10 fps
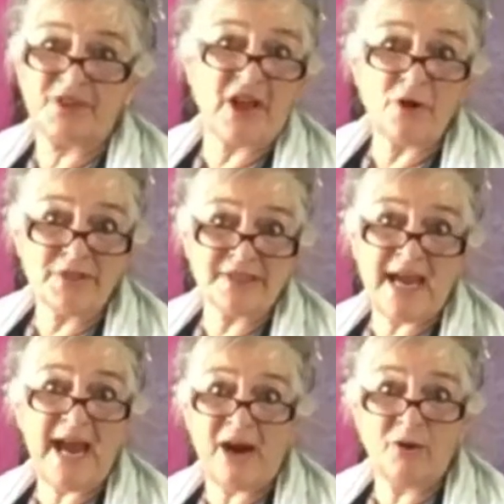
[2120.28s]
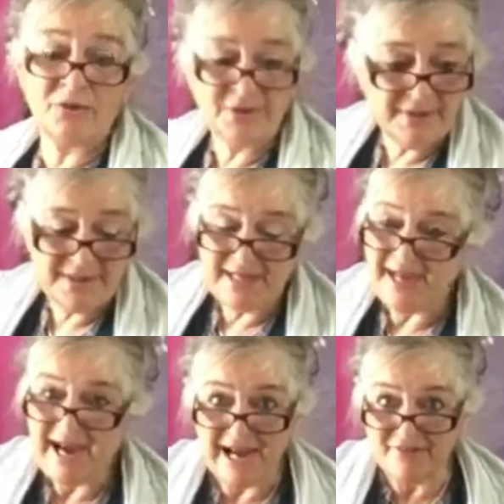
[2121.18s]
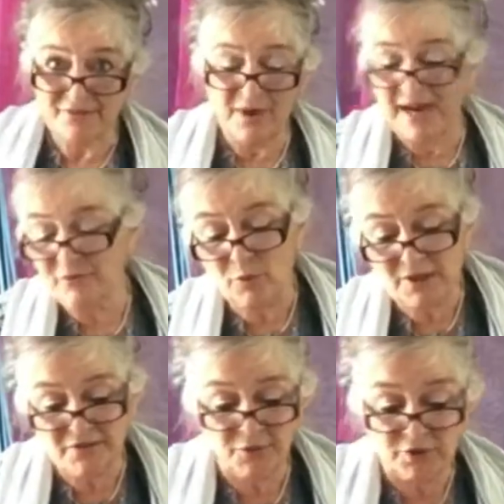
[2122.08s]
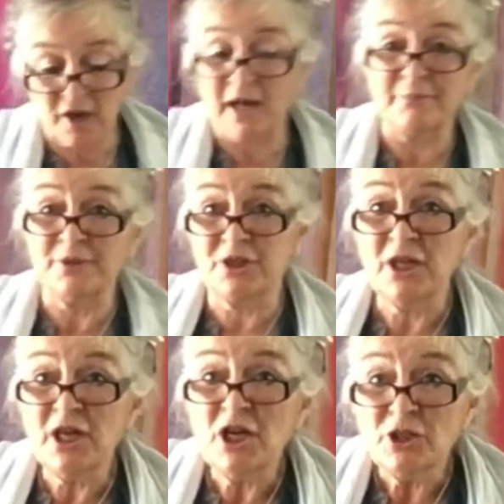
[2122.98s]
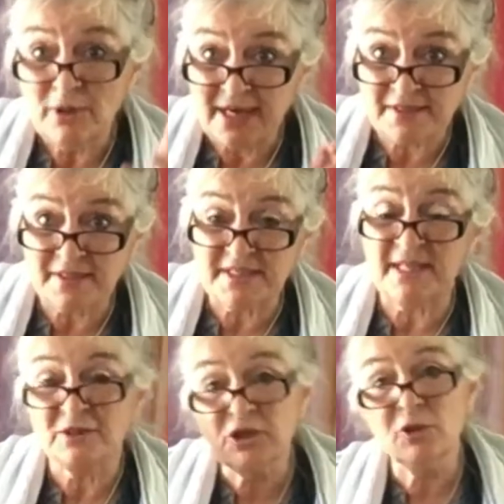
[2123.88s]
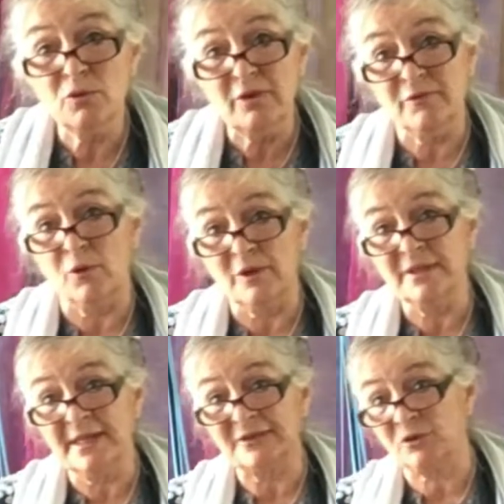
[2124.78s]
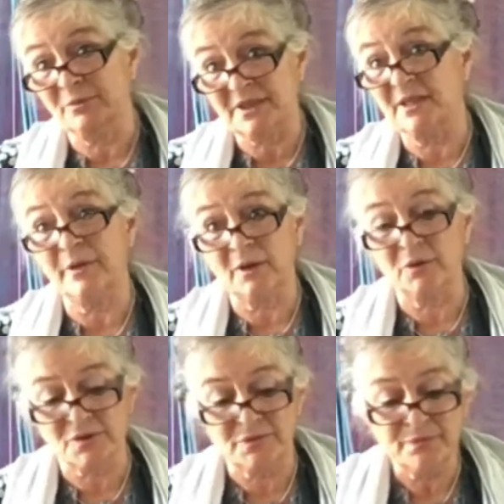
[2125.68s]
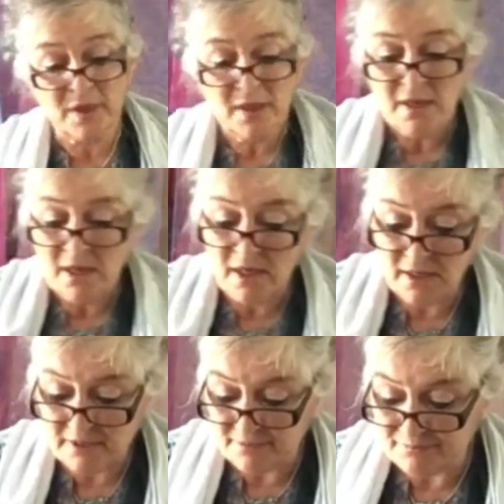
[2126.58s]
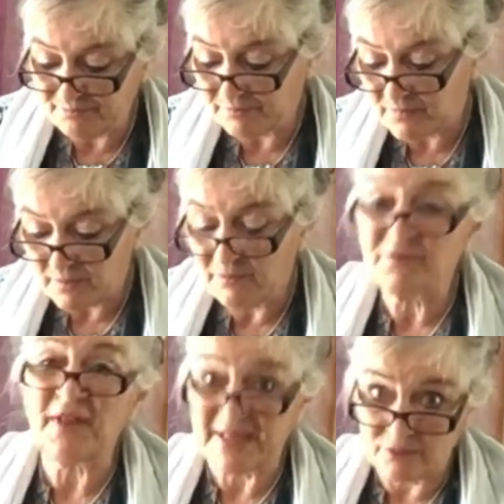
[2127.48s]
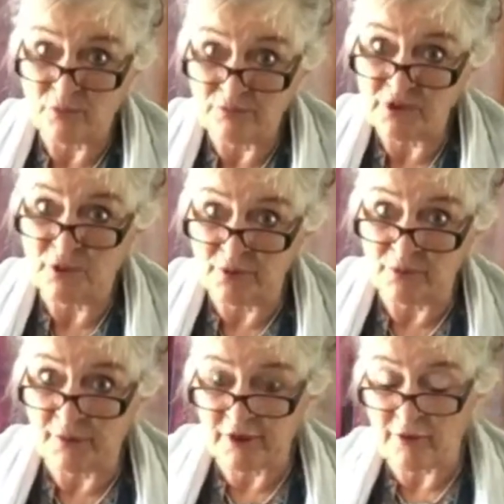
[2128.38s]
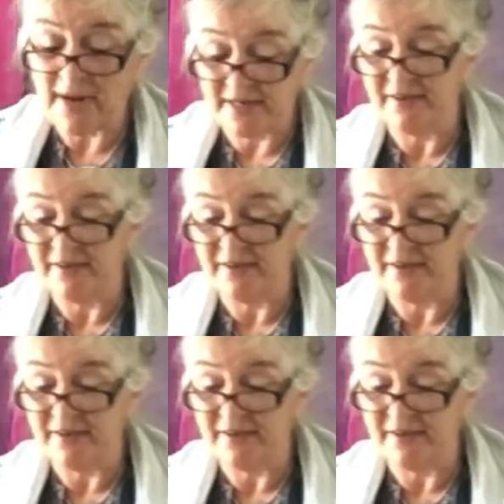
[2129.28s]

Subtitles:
go to town, have a wonderful time. But as I said, do avoid natural materials. That you will regret